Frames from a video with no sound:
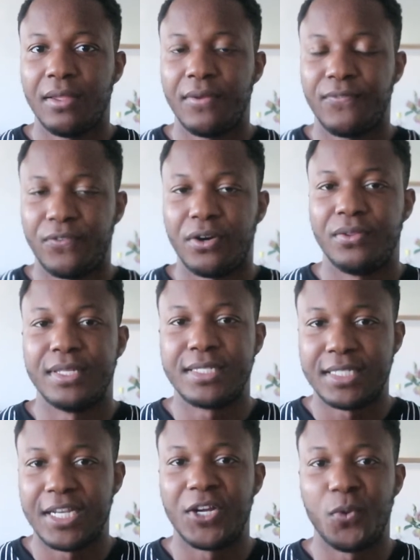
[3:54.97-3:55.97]
for the
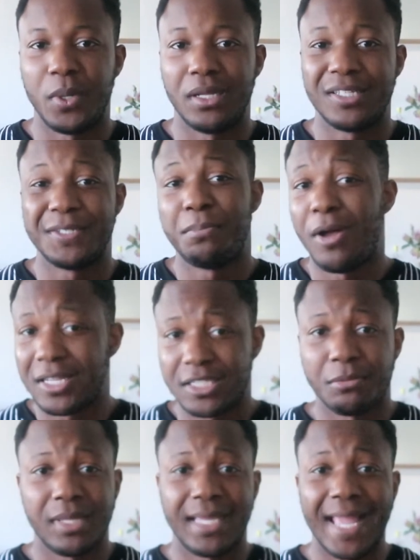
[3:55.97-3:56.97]
steering wheel to
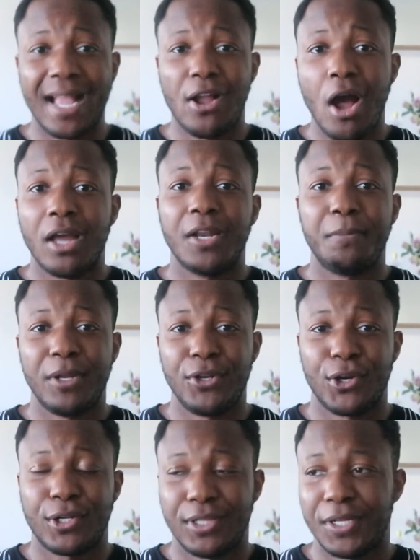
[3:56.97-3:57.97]
possibly get caught up in
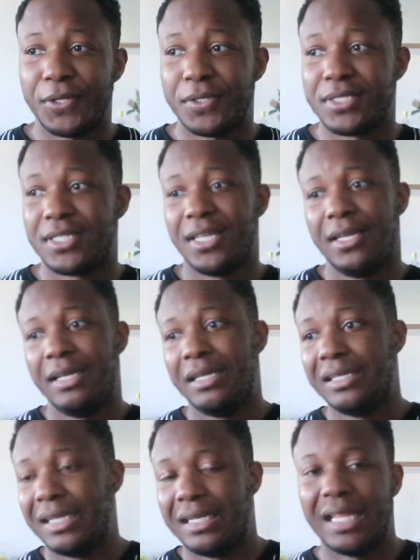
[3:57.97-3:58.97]
your clothes,
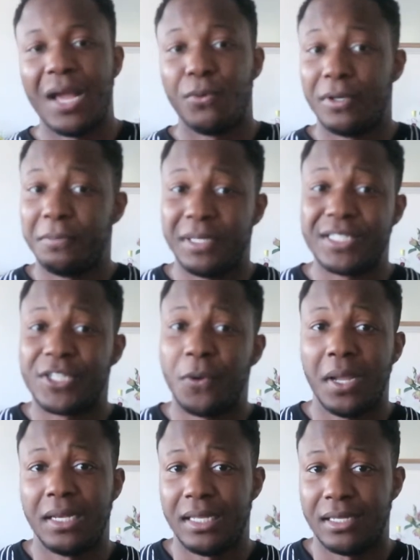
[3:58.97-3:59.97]
and that wouldn't be so
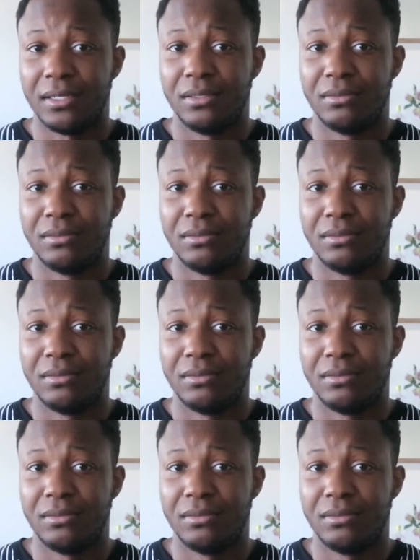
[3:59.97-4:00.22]
ideal.